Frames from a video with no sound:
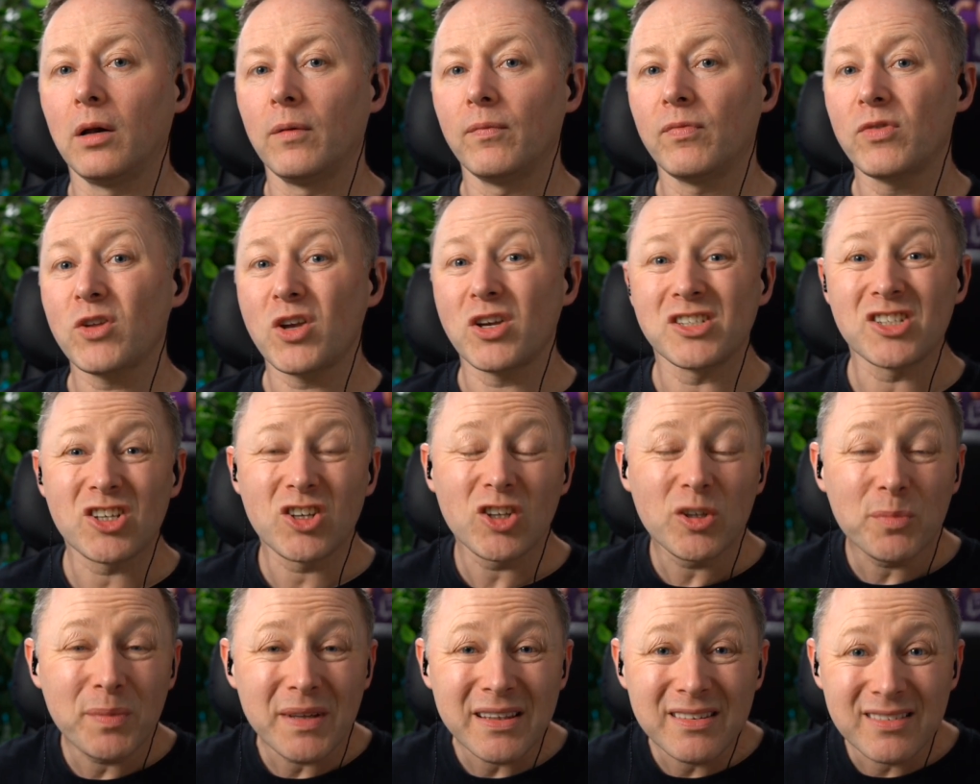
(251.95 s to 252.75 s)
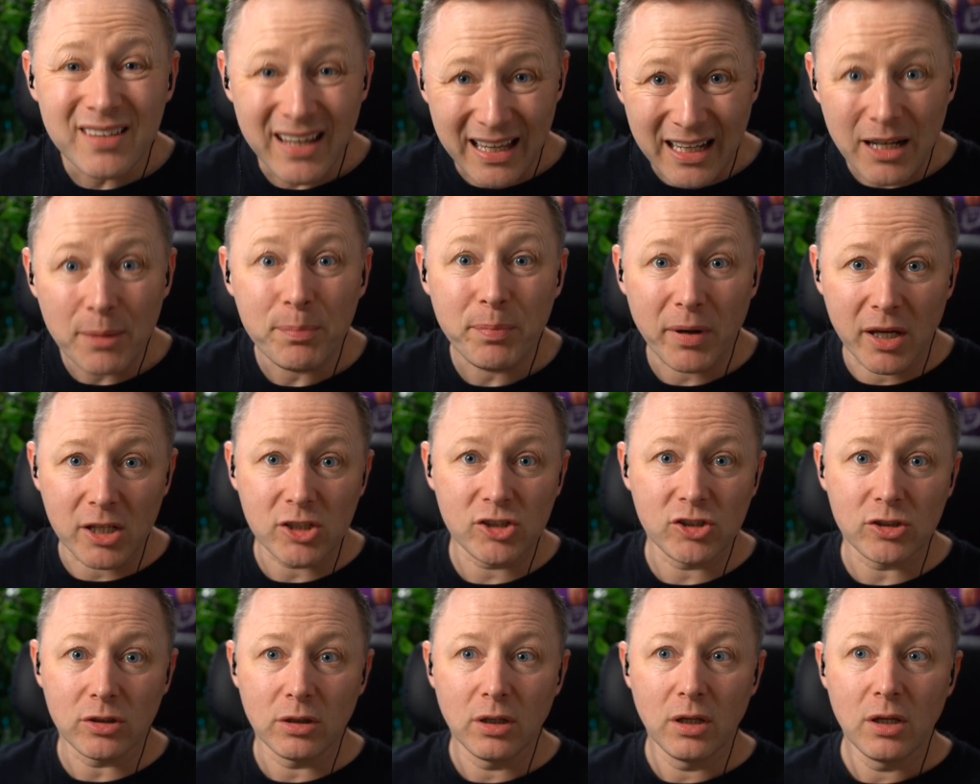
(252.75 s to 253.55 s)
Because they could have been taking a
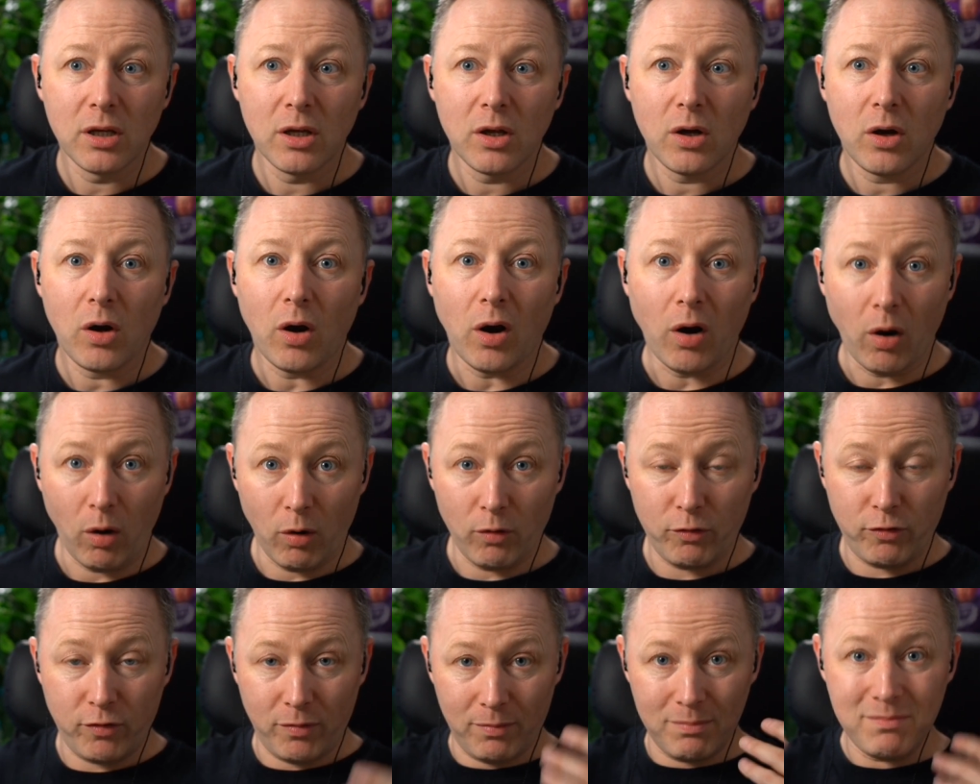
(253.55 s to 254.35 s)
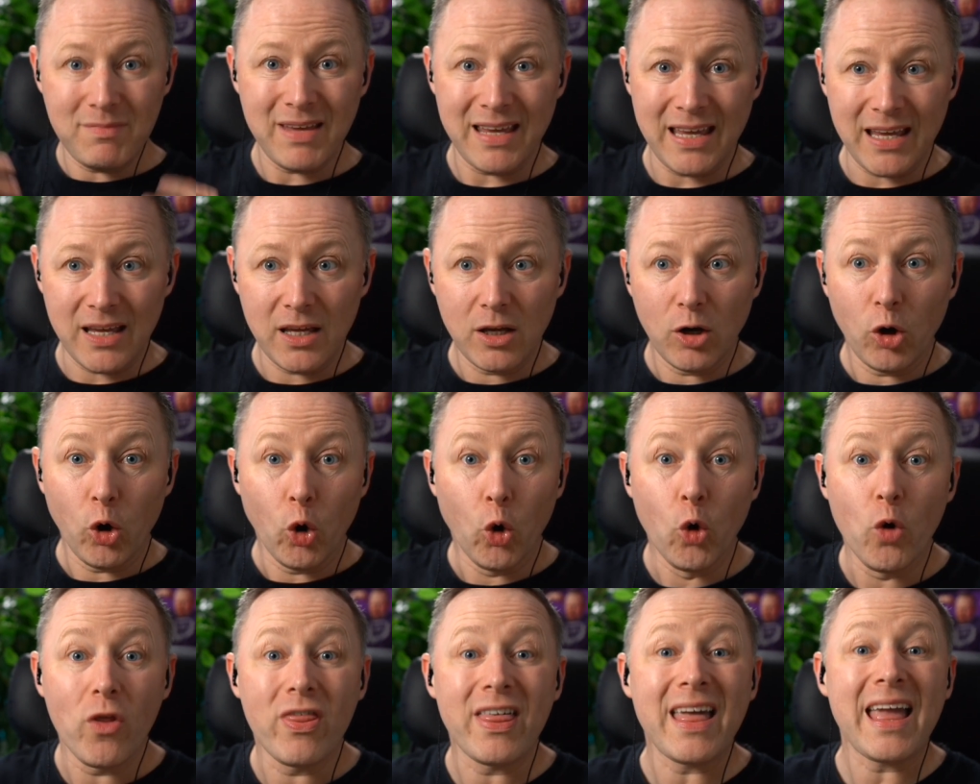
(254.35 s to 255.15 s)
picture of me,
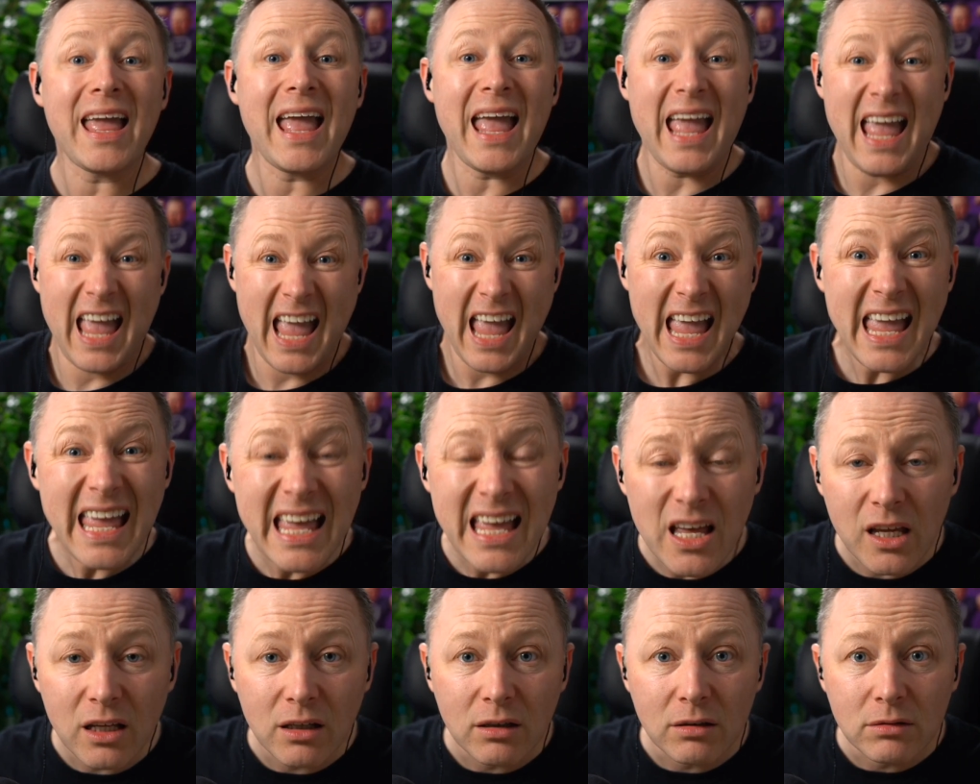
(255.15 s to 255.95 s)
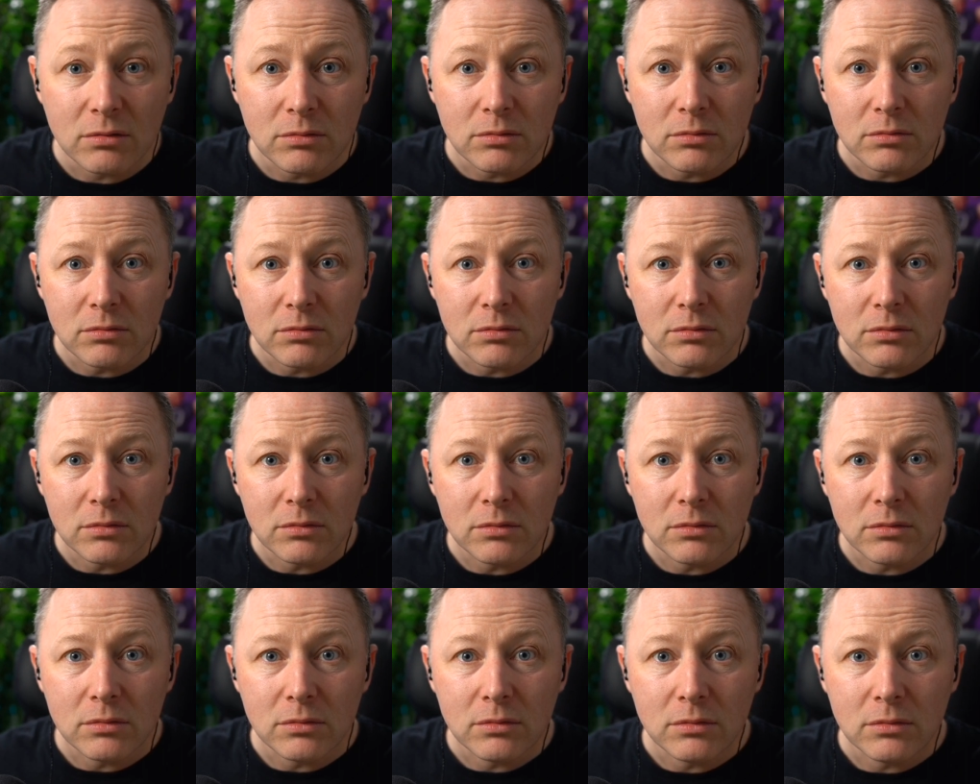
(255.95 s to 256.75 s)
who they hate,
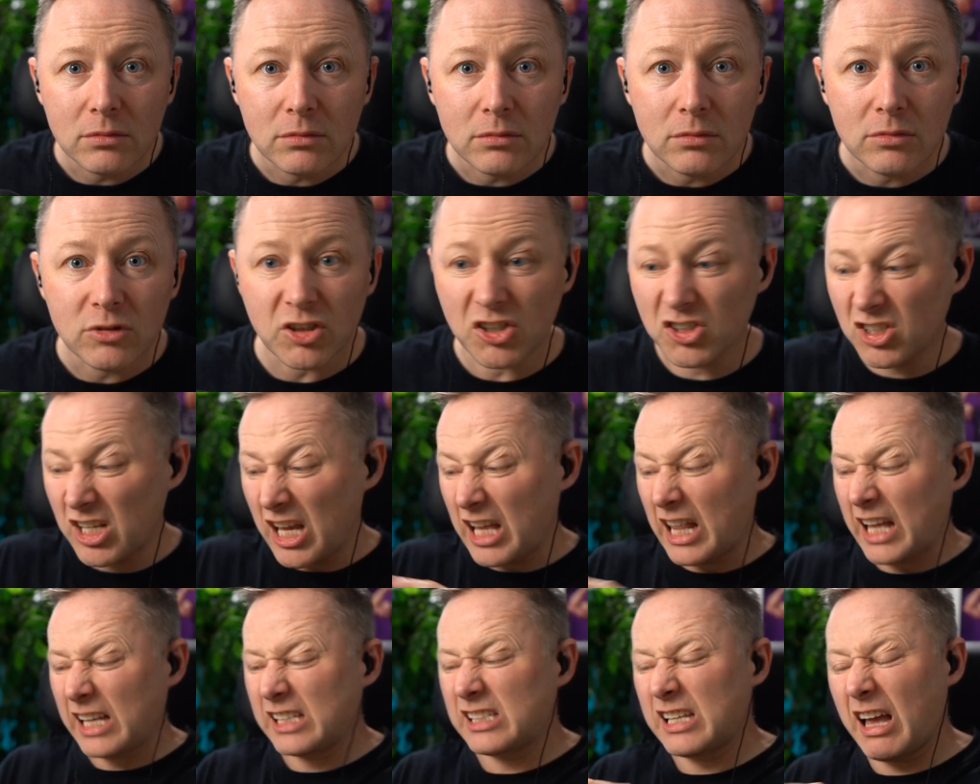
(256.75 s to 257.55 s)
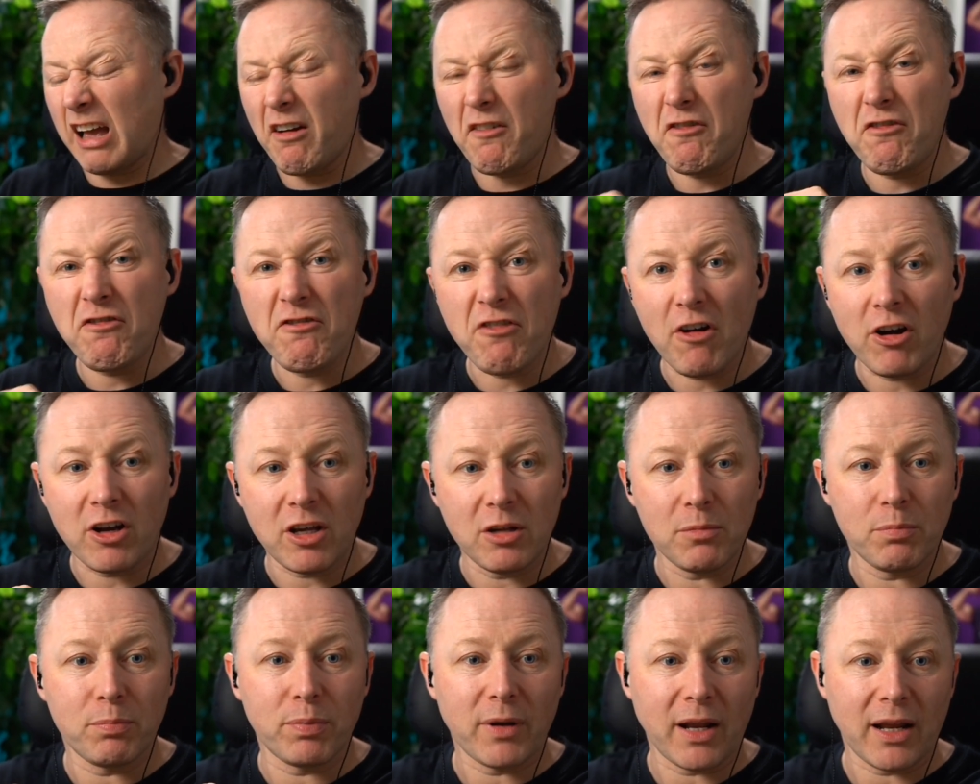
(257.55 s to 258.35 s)
to say there's that fucking
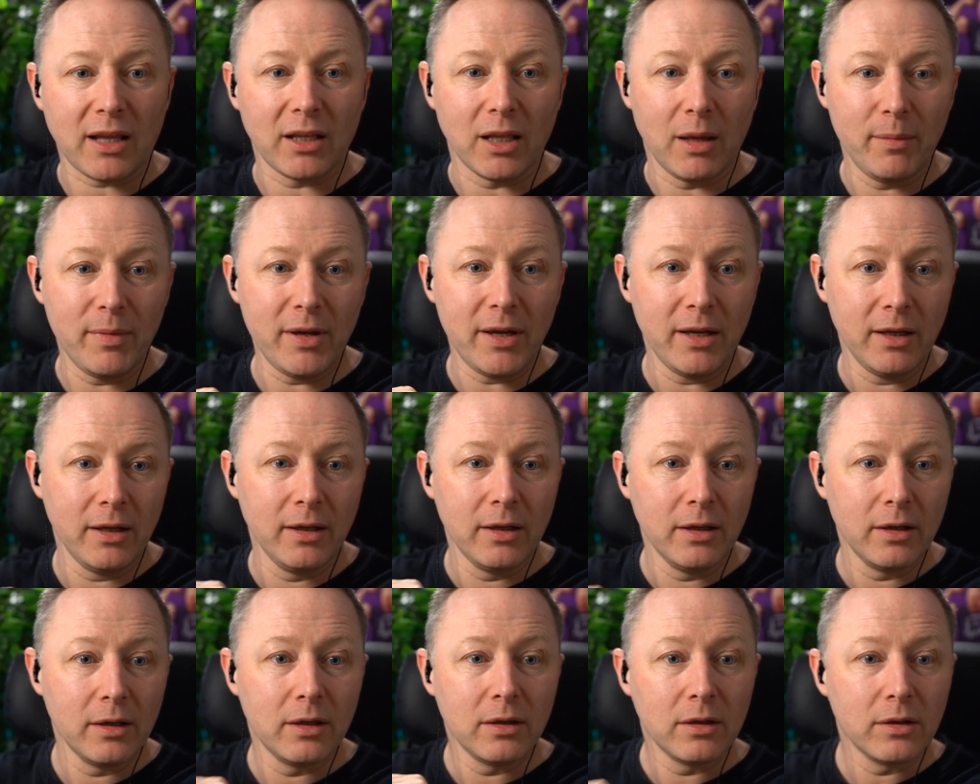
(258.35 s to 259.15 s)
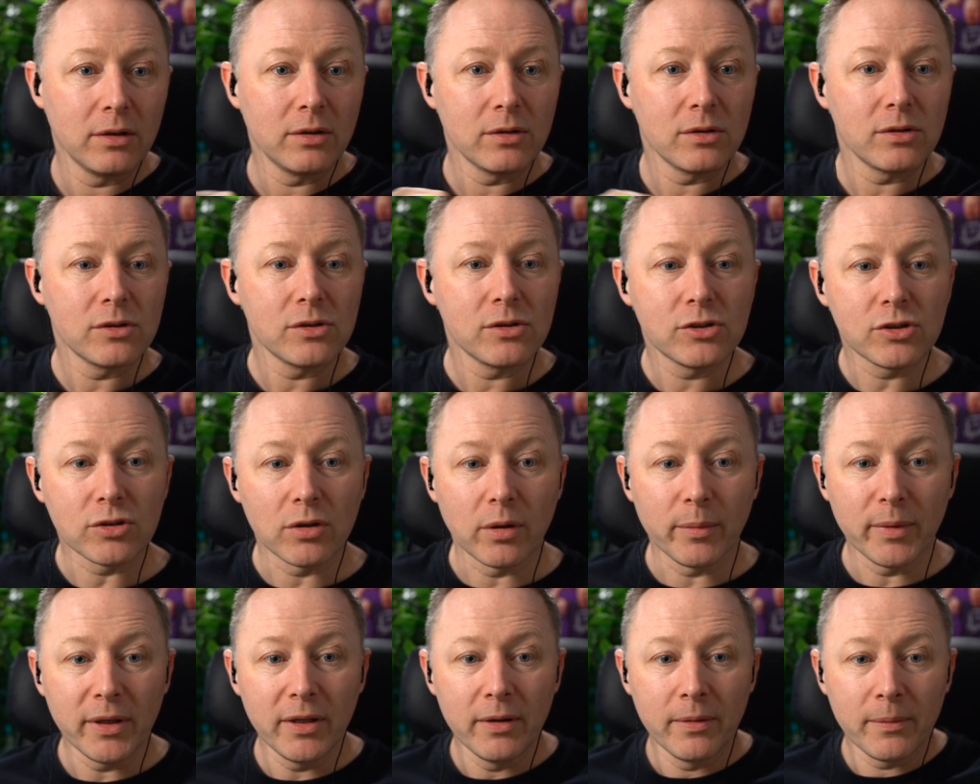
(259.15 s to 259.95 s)
prick Limmy. Do you know what
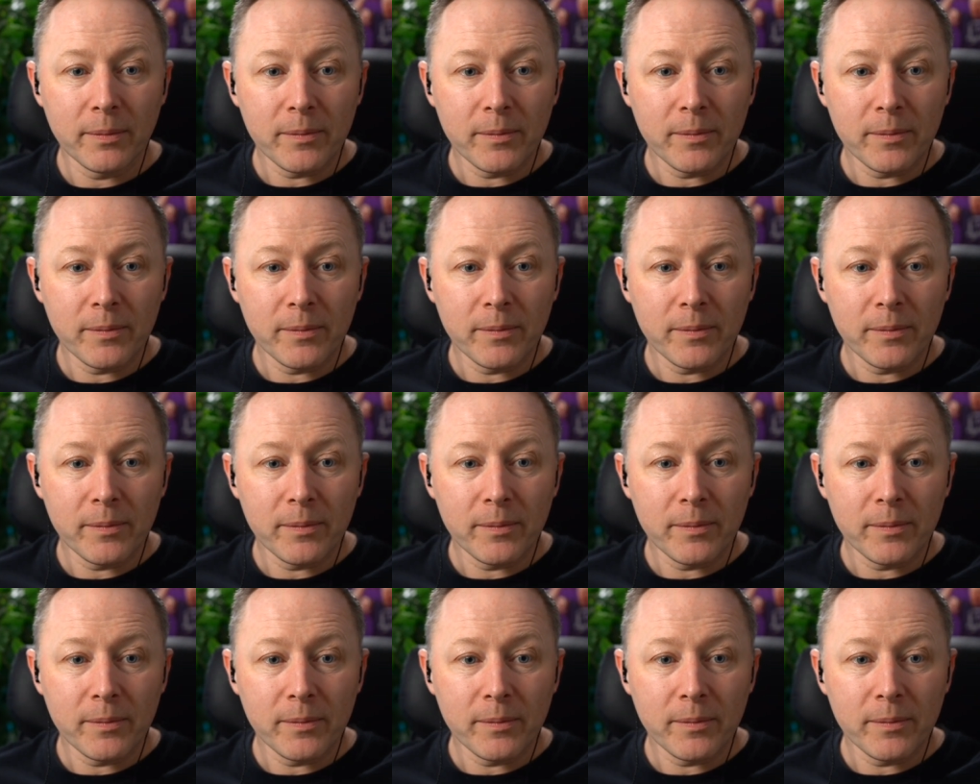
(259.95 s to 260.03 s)
I mean?